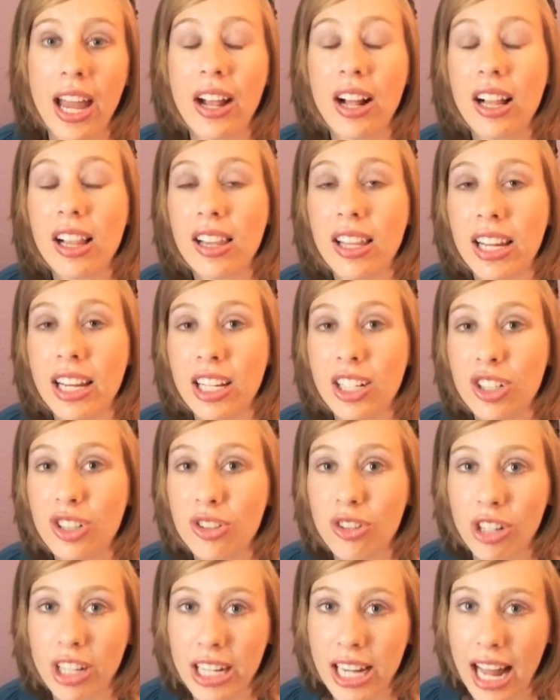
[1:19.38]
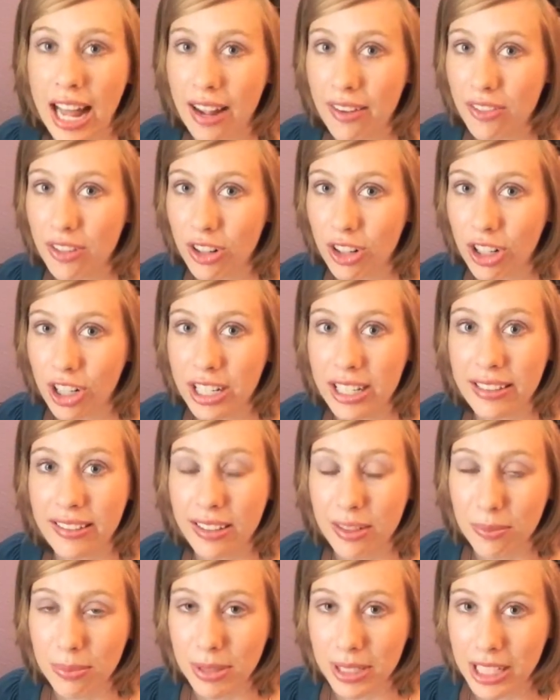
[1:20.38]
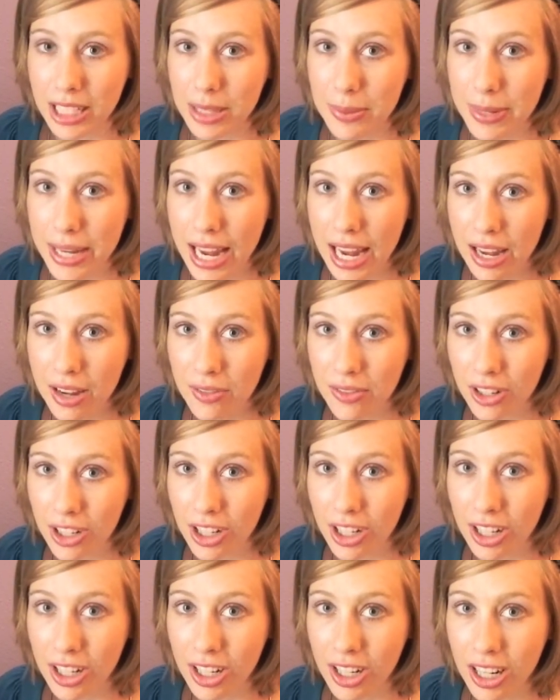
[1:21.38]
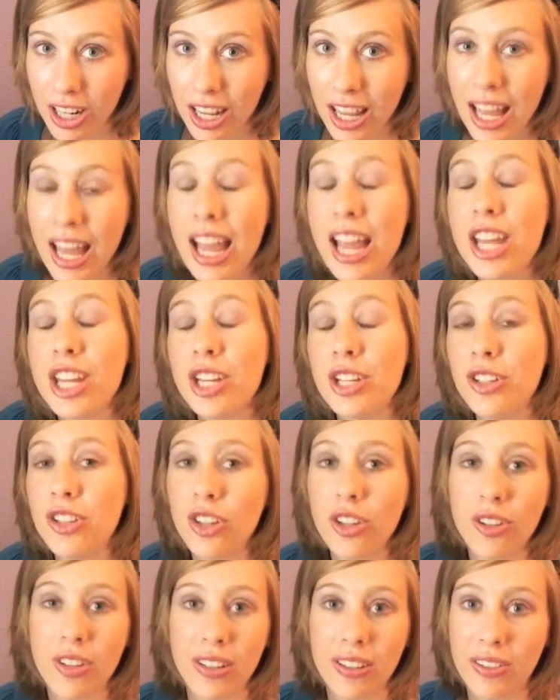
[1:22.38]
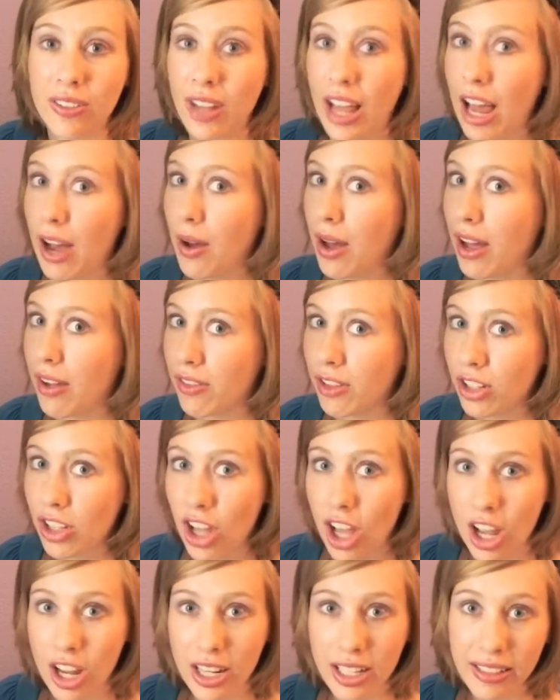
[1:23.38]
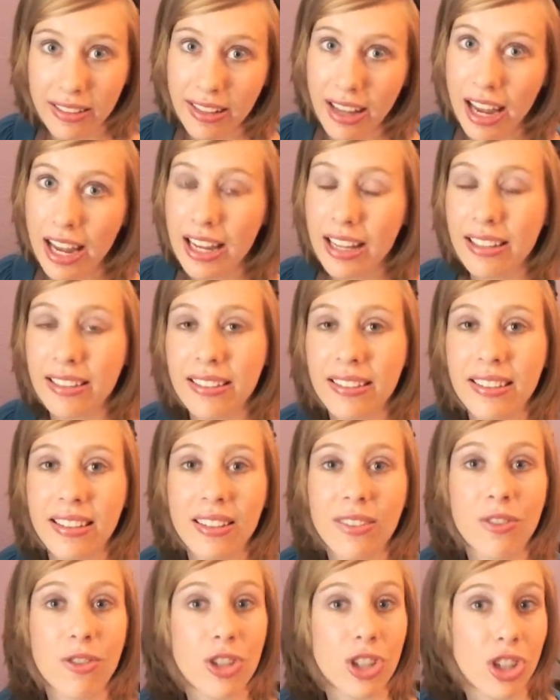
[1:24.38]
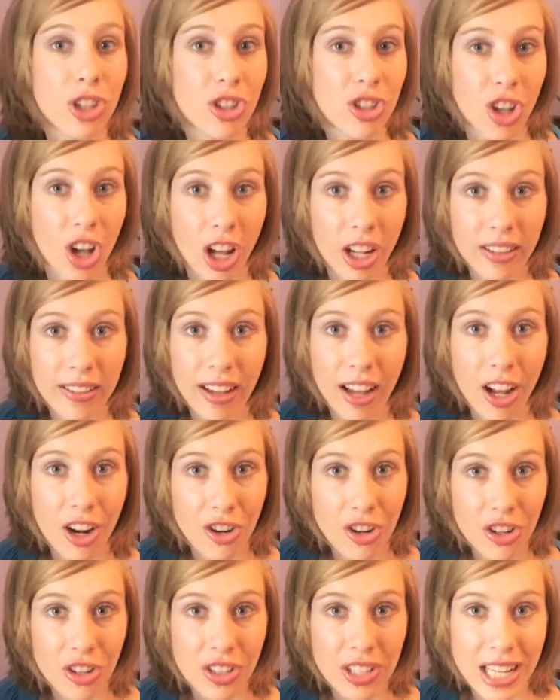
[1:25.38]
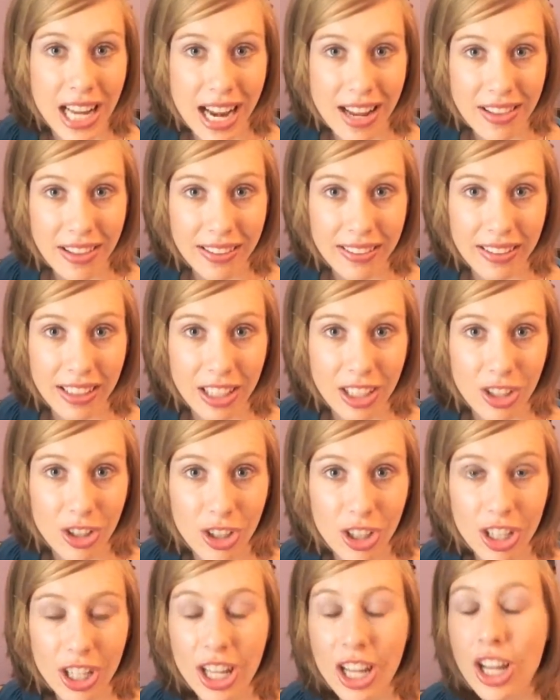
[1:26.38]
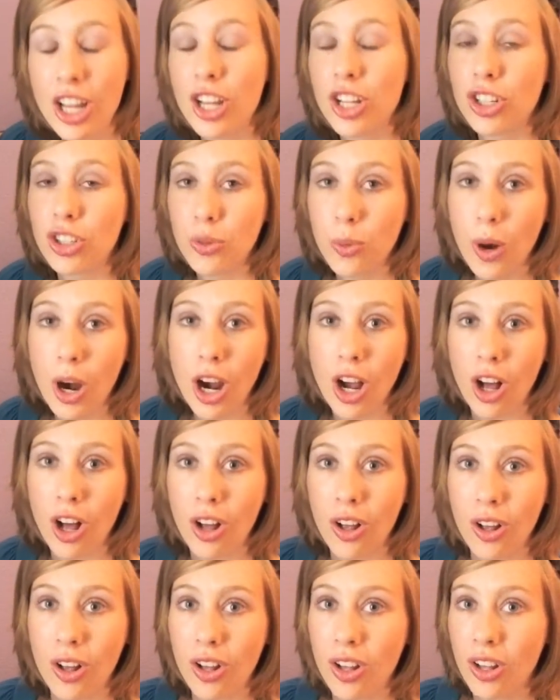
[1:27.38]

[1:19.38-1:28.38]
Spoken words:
Click and treat after he's completed the behavior. You do this however long it takes for your dog to understand the signal. Twirl,